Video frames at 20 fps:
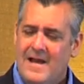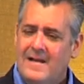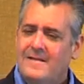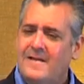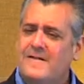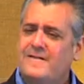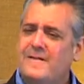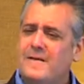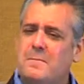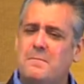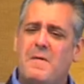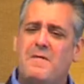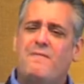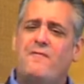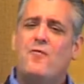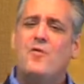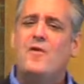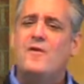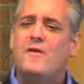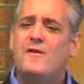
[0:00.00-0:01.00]
Listen,
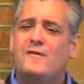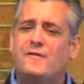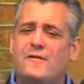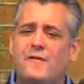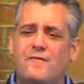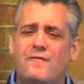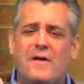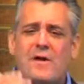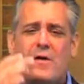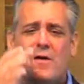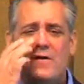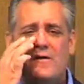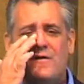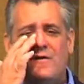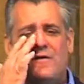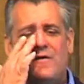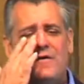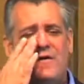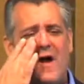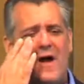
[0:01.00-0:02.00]
before the severe
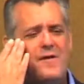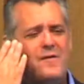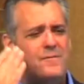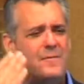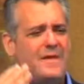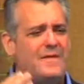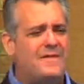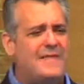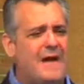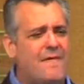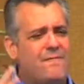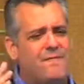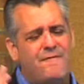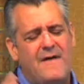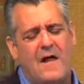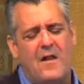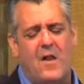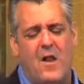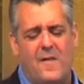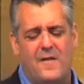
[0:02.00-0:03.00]
judgment that
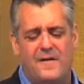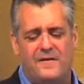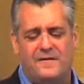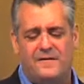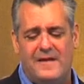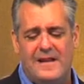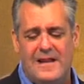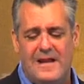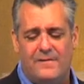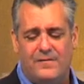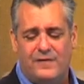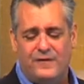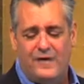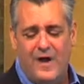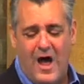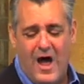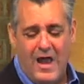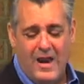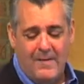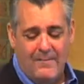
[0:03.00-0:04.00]
fell on the city of
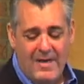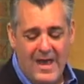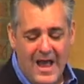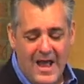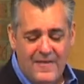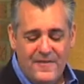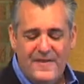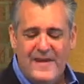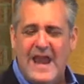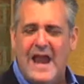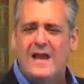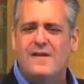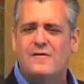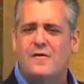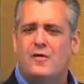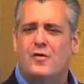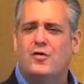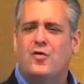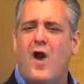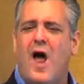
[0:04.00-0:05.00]
Sodom, the
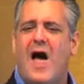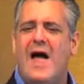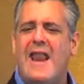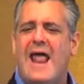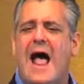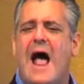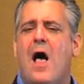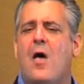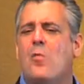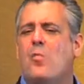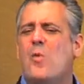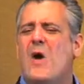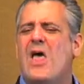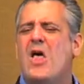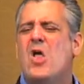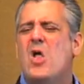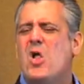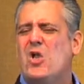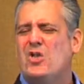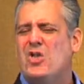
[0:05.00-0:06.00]
angel cried out,
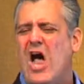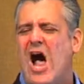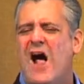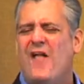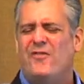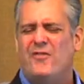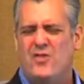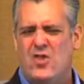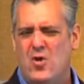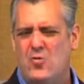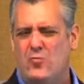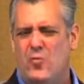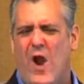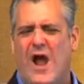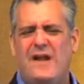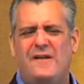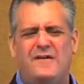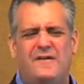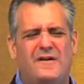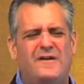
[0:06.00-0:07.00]
Will not the
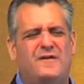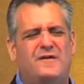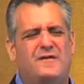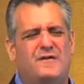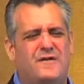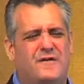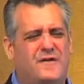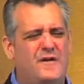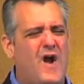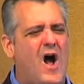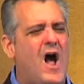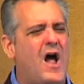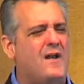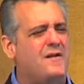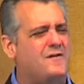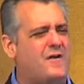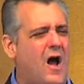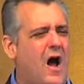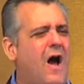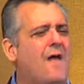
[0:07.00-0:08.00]
righteous
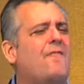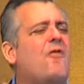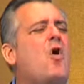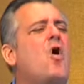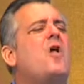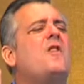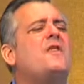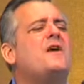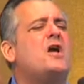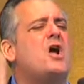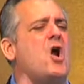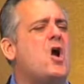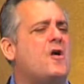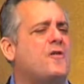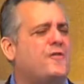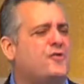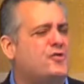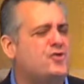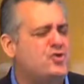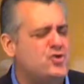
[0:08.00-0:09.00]
judge of all the
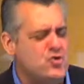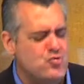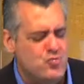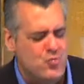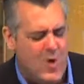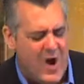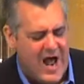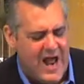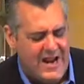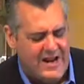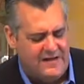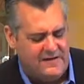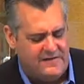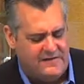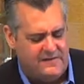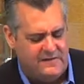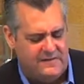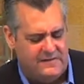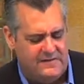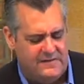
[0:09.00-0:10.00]
earth do
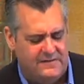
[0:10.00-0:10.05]
right?